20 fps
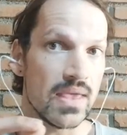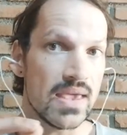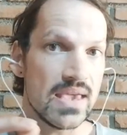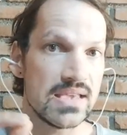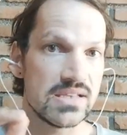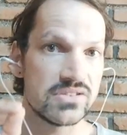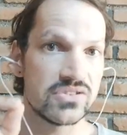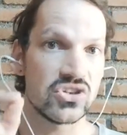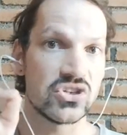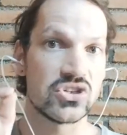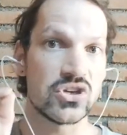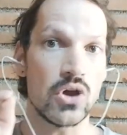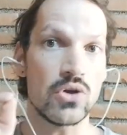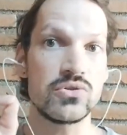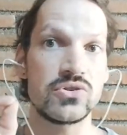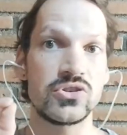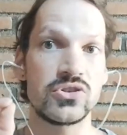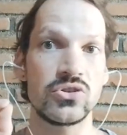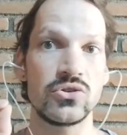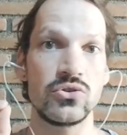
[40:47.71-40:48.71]
is to
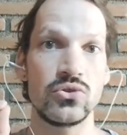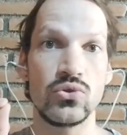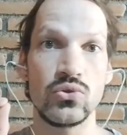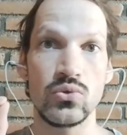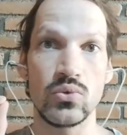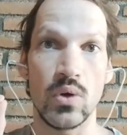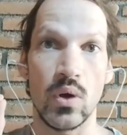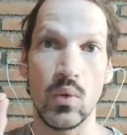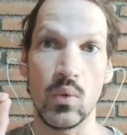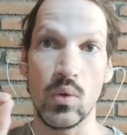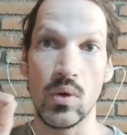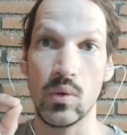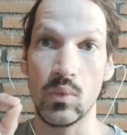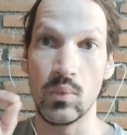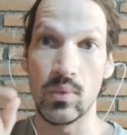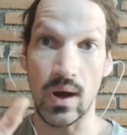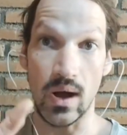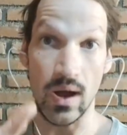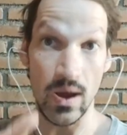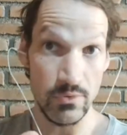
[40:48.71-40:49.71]
go to
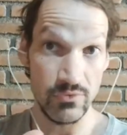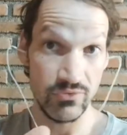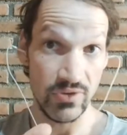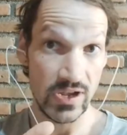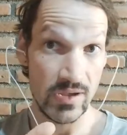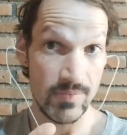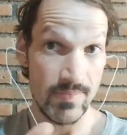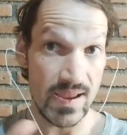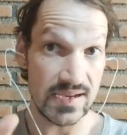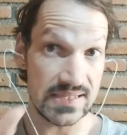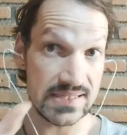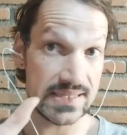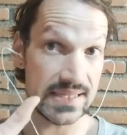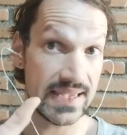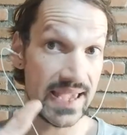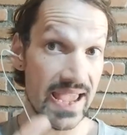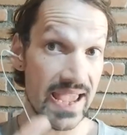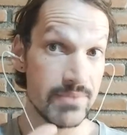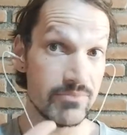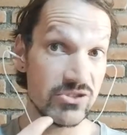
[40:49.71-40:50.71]
what I would recommend is the
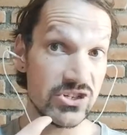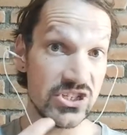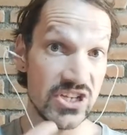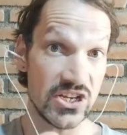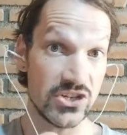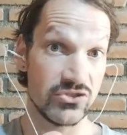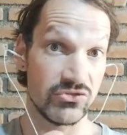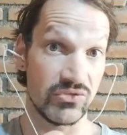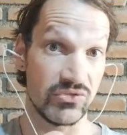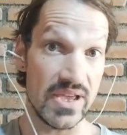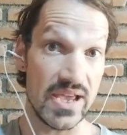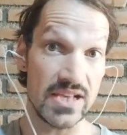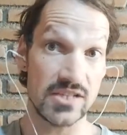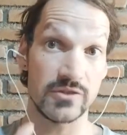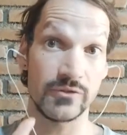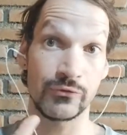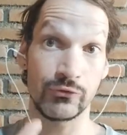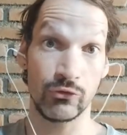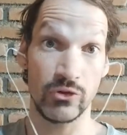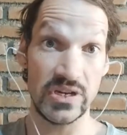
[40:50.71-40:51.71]
Cambridge Dictionary.
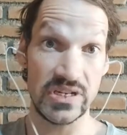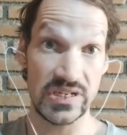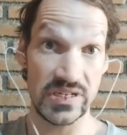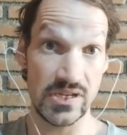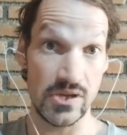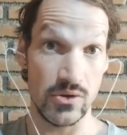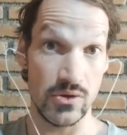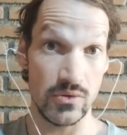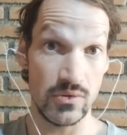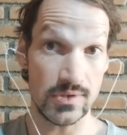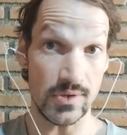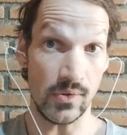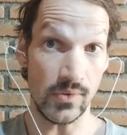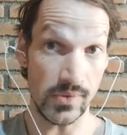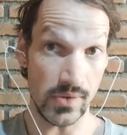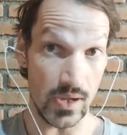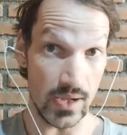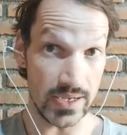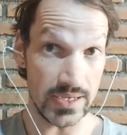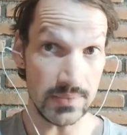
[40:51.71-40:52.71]
It's free to use
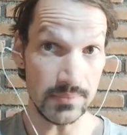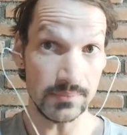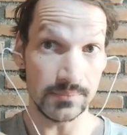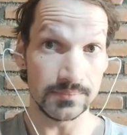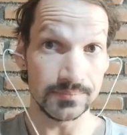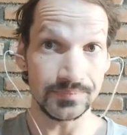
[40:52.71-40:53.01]
online.